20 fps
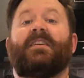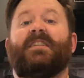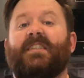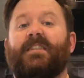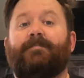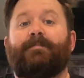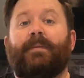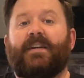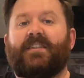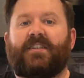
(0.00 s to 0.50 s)

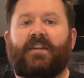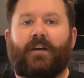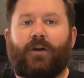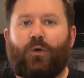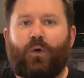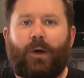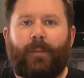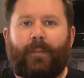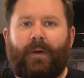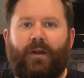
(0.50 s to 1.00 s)
special
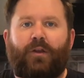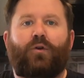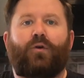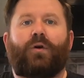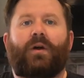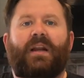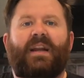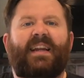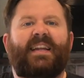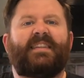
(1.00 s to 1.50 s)
equipment you're
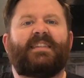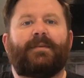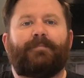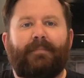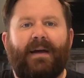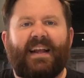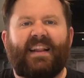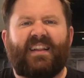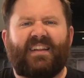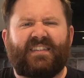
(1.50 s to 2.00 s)
going to need to
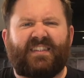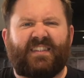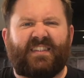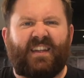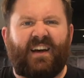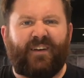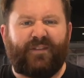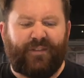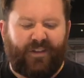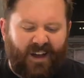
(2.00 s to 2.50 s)
make this
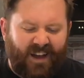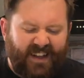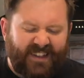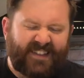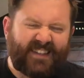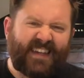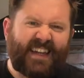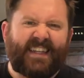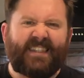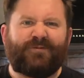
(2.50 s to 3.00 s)
stuff,
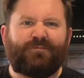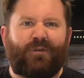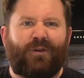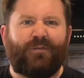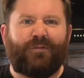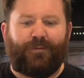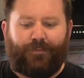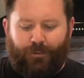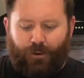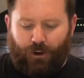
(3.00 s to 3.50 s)
so let's run
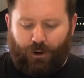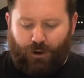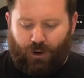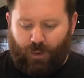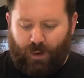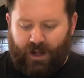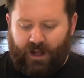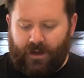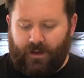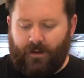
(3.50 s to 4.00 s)
through it
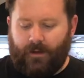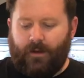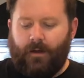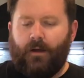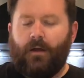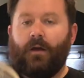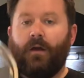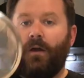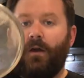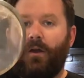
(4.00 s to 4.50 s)
quick.
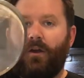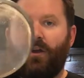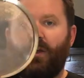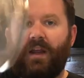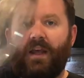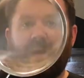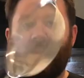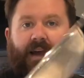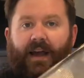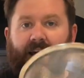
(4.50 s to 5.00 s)
You
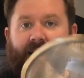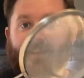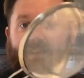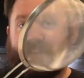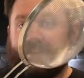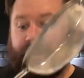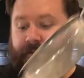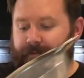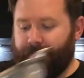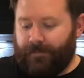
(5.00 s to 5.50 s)
need a
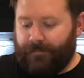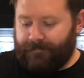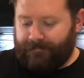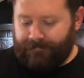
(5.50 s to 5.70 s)
sieve,